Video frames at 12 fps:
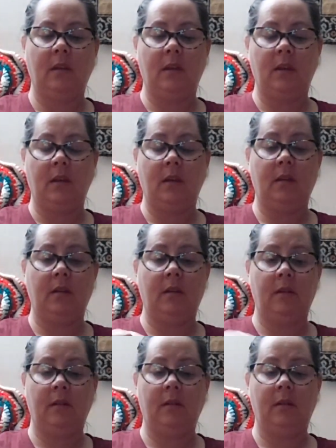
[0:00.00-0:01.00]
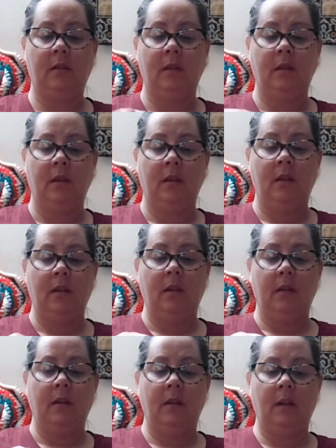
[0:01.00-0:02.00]
And
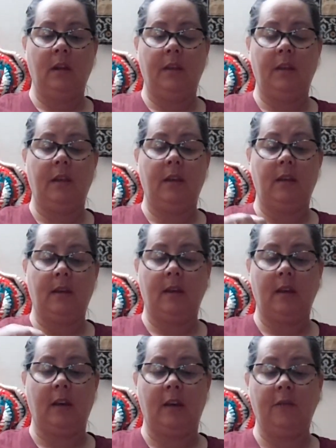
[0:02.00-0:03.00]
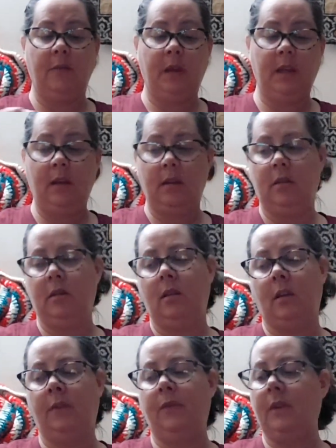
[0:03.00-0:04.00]
nothing I've made,
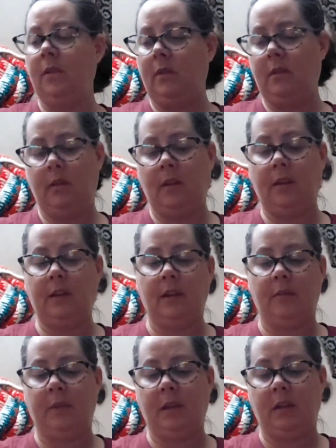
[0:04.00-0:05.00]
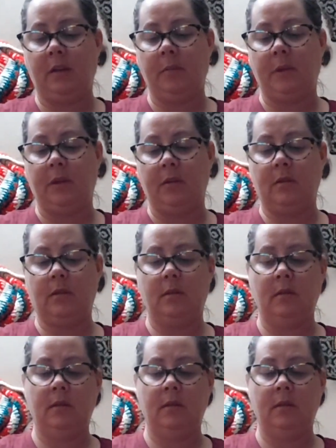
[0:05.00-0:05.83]
I feel nothing I've made compares.